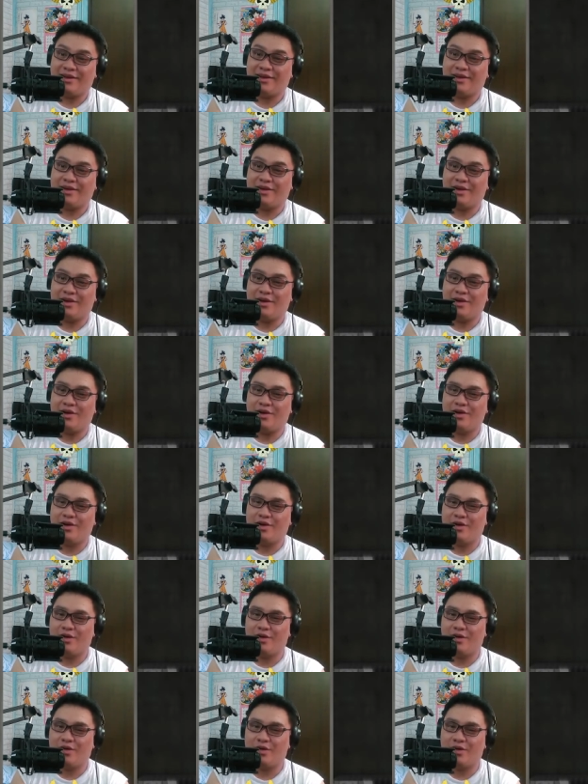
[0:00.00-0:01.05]

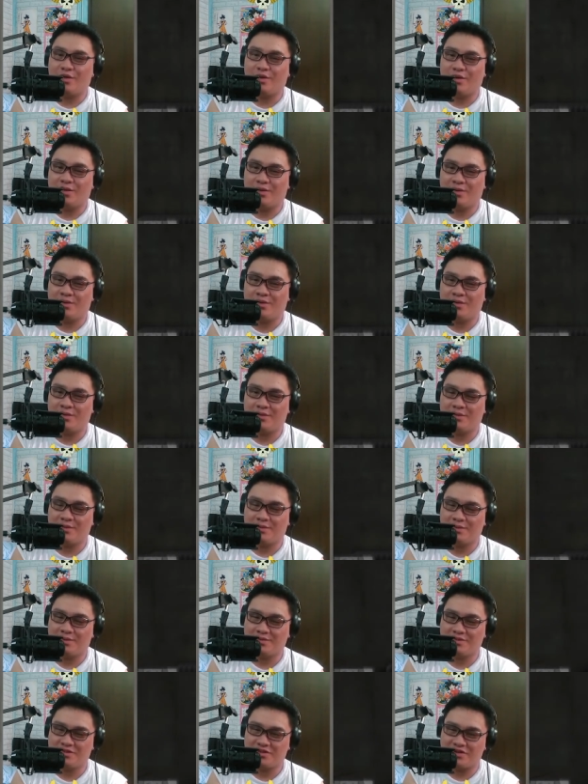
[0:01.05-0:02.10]
Oh! oh,
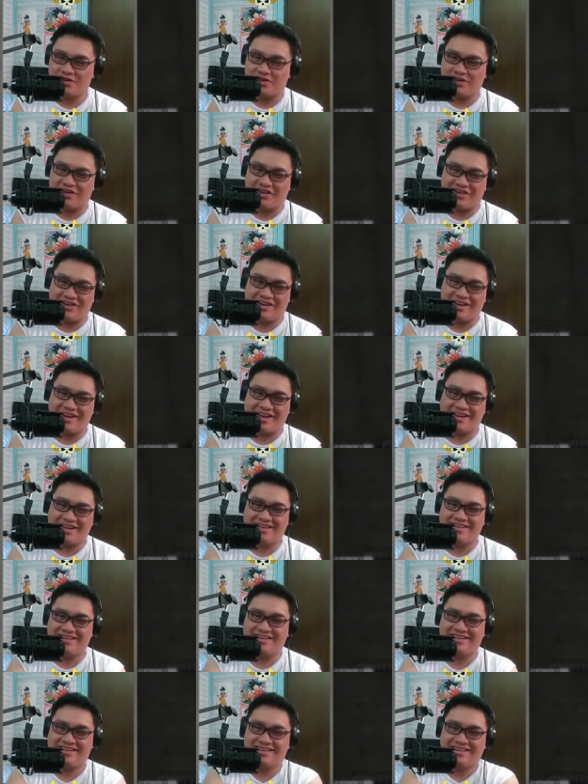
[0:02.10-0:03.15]
oh,
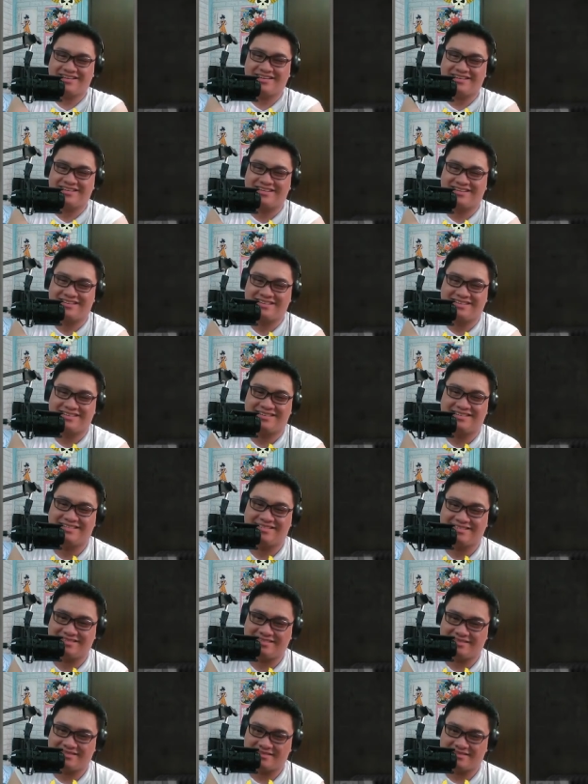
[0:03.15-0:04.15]
droid. I counted